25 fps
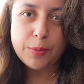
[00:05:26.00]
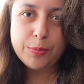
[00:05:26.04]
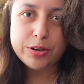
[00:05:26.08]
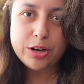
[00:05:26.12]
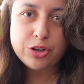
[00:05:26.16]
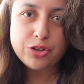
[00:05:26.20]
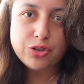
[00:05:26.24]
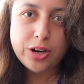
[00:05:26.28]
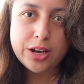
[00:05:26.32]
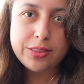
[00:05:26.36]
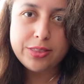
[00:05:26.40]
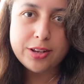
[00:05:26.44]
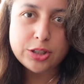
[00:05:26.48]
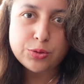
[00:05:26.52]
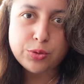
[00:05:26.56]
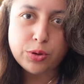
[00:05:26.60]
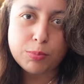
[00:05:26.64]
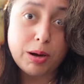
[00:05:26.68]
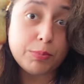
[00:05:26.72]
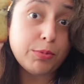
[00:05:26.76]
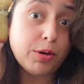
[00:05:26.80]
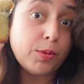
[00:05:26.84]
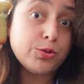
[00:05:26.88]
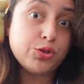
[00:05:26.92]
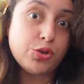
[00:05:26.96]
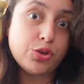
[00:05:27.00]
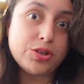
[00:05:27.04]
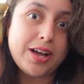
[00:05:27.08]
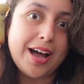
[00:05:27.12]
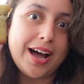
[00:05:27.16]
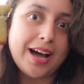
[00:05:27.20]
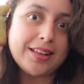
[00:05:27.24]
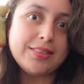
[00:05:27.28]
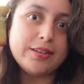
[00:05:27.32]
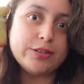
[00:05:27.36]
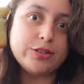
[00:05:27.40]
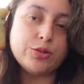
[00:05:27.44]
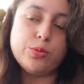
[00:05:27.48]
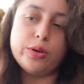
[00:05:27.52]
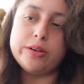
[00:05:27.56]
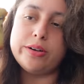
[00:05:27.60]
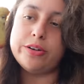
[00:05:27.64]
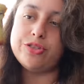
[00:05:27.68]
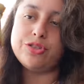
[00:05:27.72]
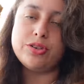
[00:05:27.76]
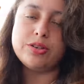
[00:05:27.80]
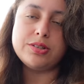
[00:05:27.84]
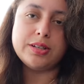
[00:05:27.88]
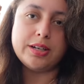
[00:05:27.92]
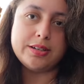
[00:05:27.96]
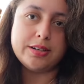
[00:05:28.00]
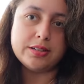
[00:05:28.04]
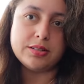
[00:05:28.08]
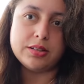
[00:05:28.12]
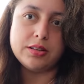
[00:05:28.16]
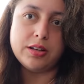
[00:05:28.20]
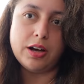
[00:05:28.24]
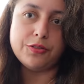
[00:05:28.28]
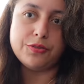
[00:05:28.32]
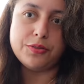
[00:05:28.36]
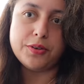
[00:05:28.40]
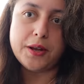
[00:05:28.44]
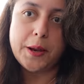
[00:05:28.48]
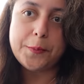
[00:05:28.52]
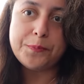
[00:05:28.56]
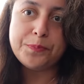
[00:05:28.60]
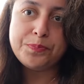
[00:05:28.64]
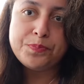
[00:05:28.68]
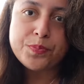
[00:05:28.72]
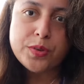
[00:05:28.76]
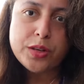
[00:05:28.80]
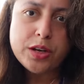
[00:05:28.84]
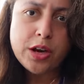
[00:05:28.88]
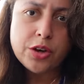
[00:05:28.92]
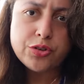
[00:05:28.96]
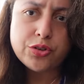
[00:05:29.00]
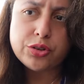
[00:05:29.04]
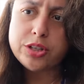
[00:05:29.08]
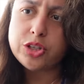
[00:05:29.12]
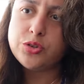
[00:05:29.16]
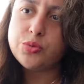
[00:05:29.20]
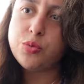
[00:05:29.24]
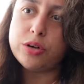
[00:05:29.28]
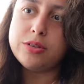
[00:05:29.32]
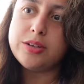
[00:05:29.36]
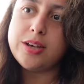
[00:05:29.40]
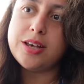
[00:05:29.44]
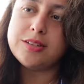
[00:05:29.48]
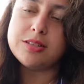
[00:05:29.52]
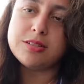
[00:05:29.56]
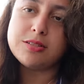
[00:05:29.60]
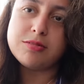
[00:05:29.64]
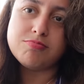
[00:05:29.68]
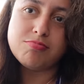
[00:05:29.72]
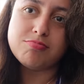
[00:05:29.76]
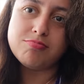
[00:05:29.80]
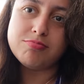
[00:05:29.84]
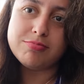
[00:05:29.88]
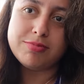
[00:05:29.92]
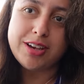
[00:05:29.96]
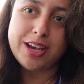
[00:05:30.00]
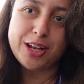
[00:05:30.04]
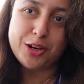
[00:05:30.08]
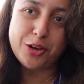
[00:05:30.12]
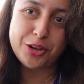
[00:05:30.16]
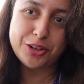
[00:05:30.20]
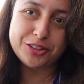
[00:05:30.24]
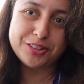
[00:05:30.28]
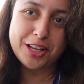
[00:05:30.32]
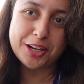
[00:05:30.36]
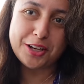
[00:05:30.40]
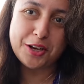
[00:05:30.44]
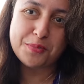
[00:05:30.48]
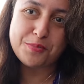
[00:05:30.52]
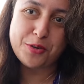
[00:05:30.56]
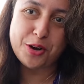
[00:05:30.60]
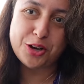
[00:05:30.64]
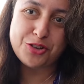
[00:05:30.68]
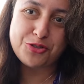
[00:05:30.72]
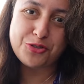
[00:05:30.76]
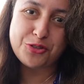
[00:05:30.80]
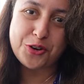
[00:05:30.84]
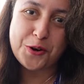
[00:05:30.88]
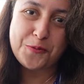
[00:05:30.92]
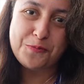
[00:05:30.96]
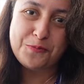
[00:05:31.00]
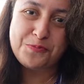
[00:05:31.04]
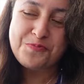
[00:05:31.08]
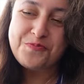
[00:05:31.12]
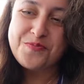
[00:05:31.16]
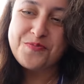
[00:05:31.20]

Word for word: I'm gonna try this one. My mom's already had this one and she said it's lovely. So this one is, it looks like a mushroom,